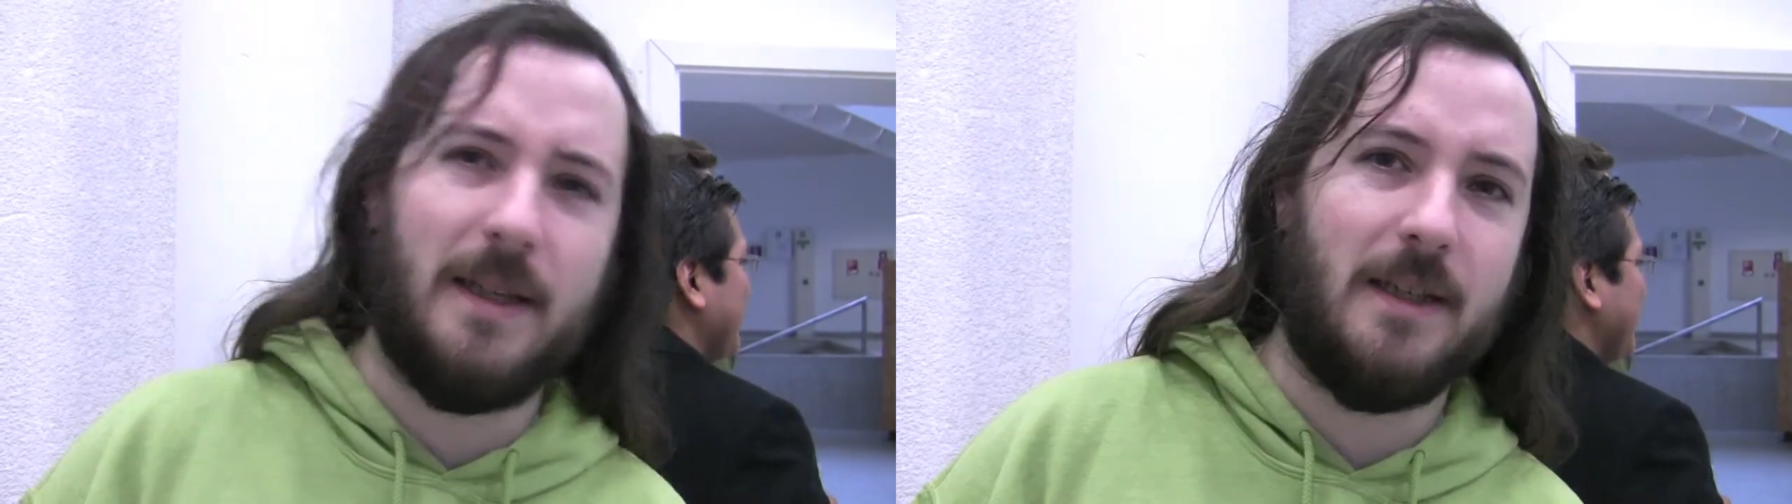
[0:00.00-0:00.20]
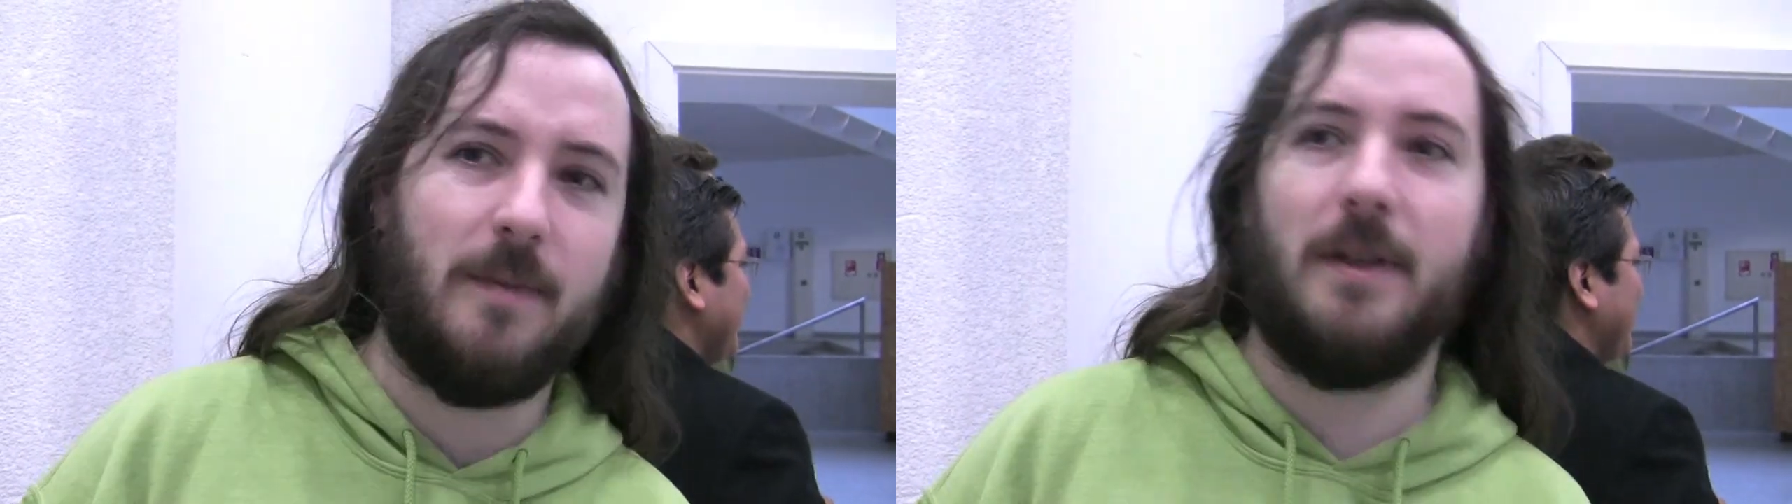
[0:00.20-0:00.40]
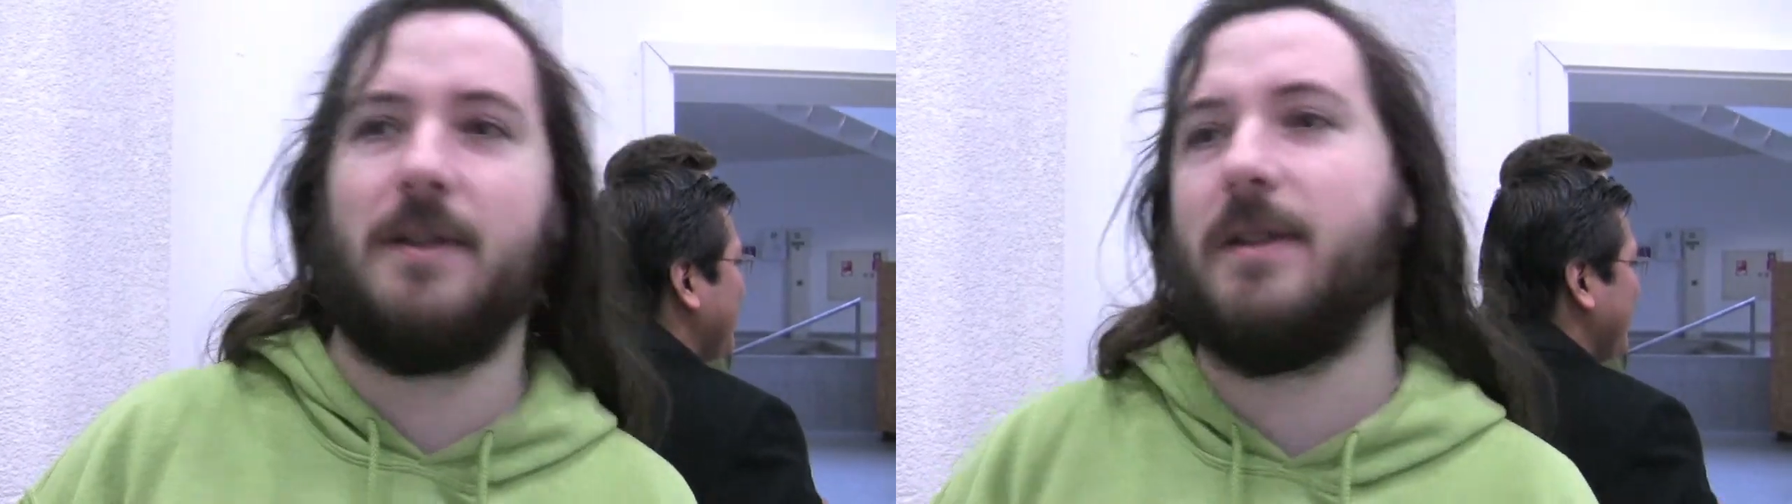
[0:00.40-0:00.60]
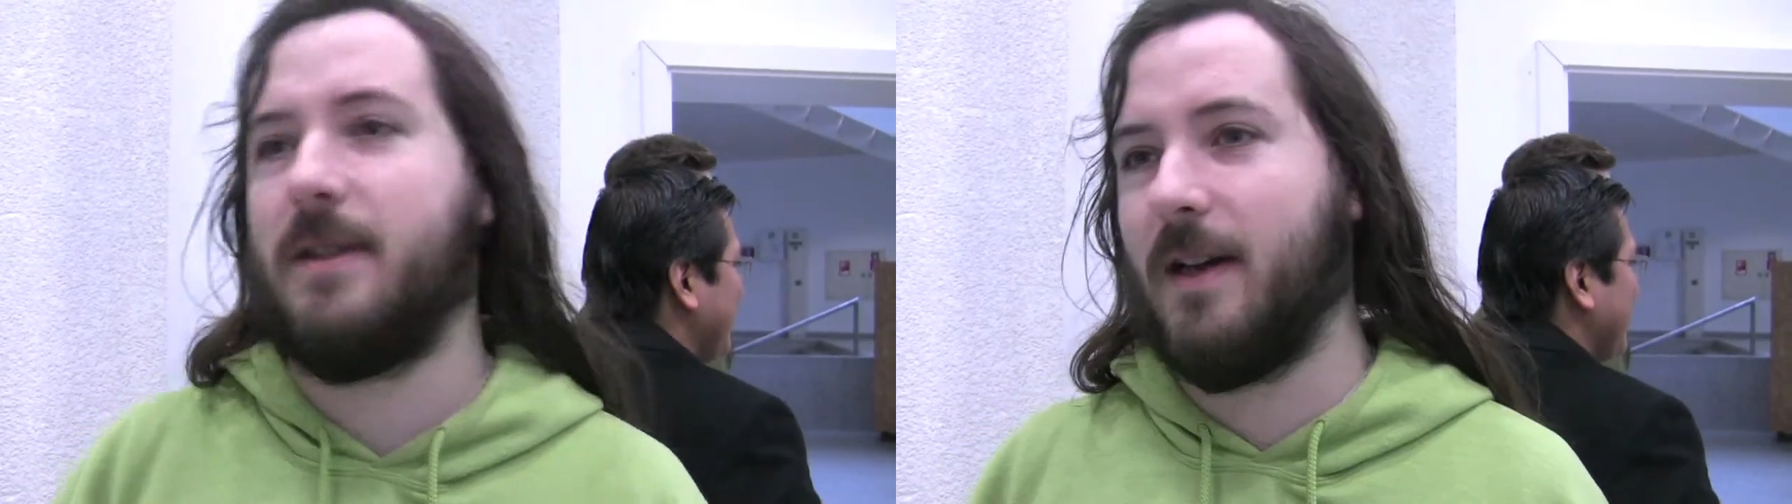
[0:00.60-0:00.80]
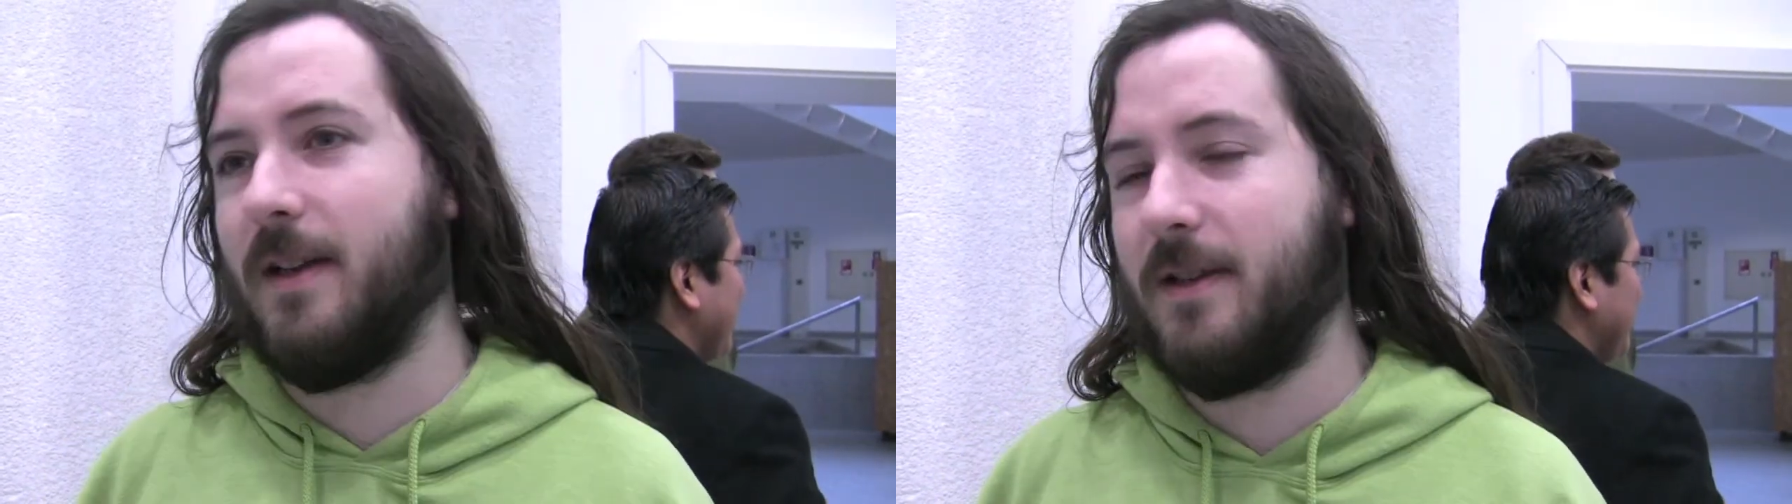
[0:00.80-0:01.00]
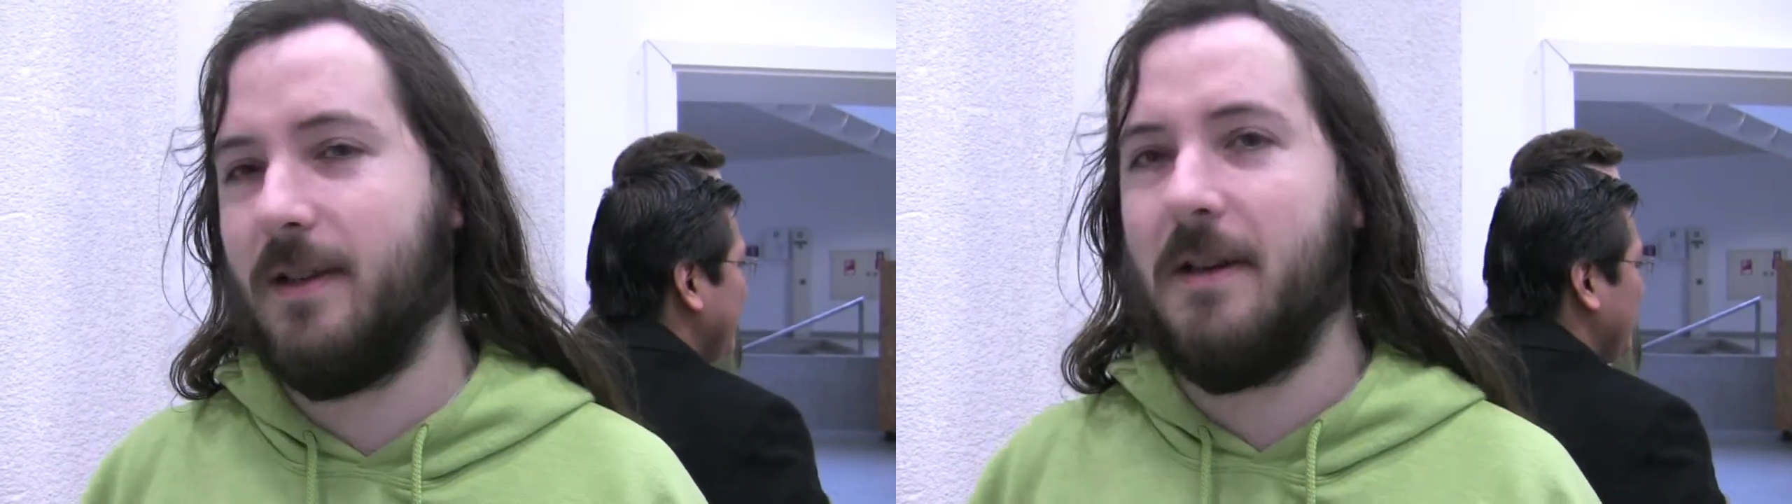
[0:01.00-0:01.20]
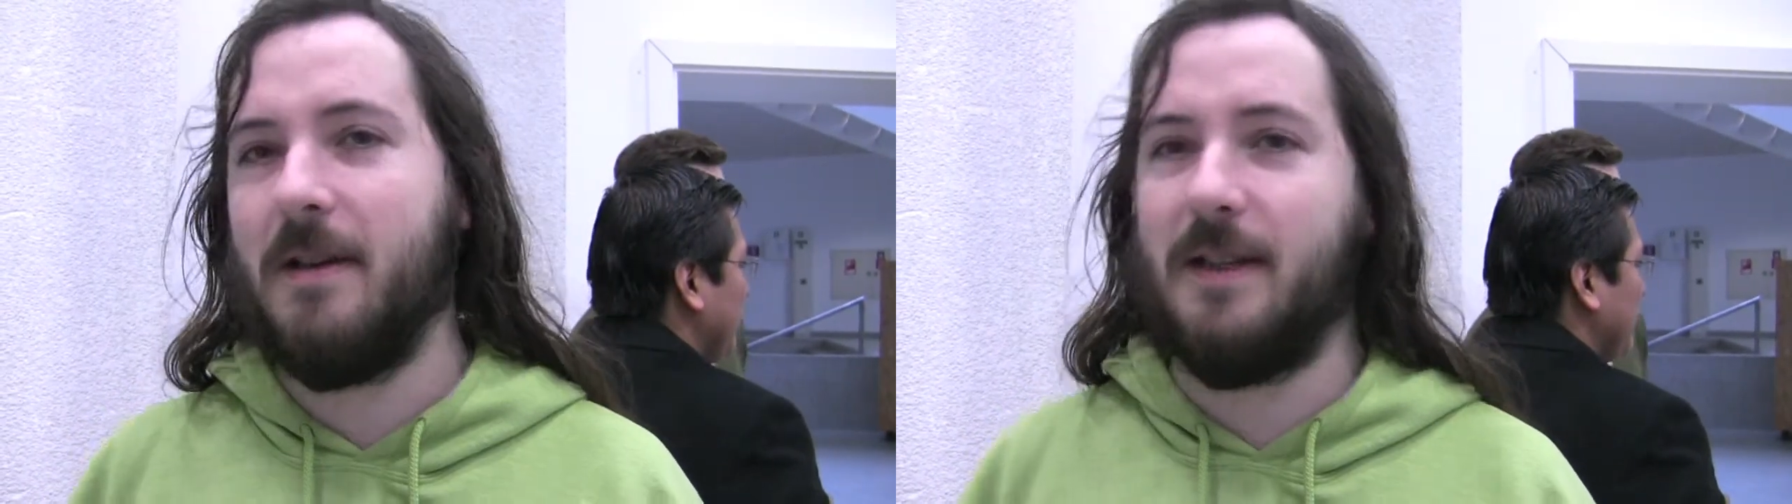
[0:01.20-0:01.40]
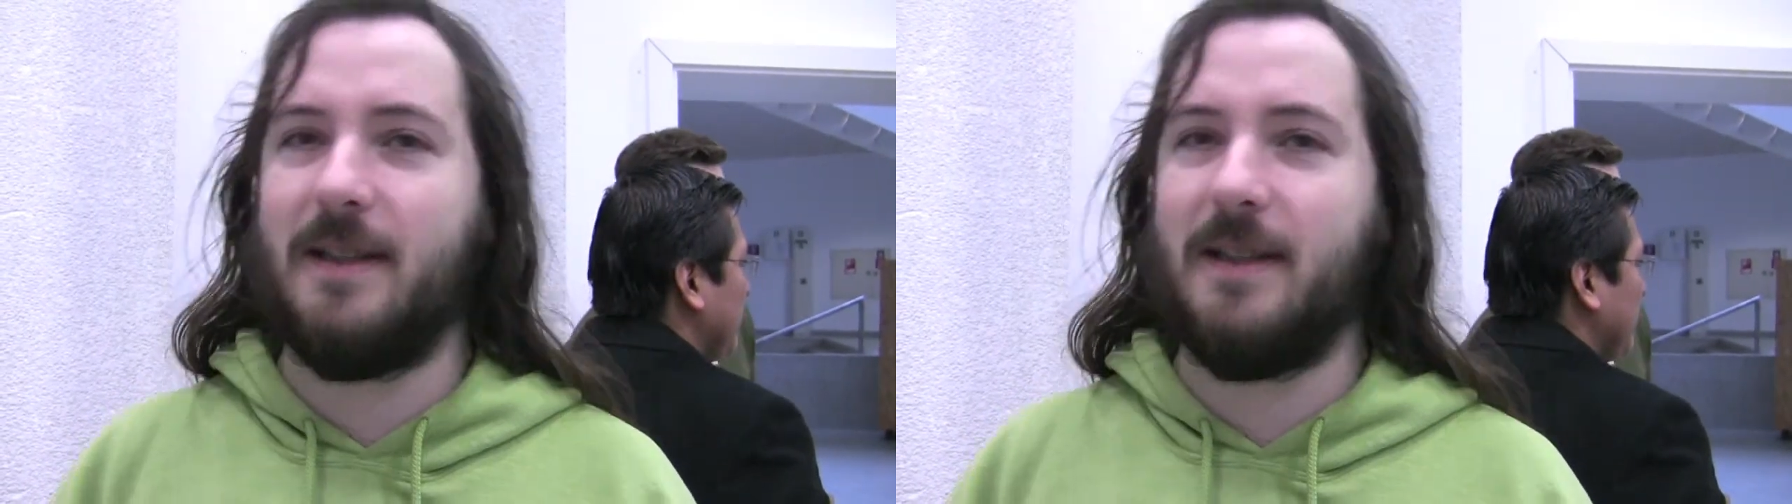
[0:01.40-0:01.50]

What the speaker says: the participants to start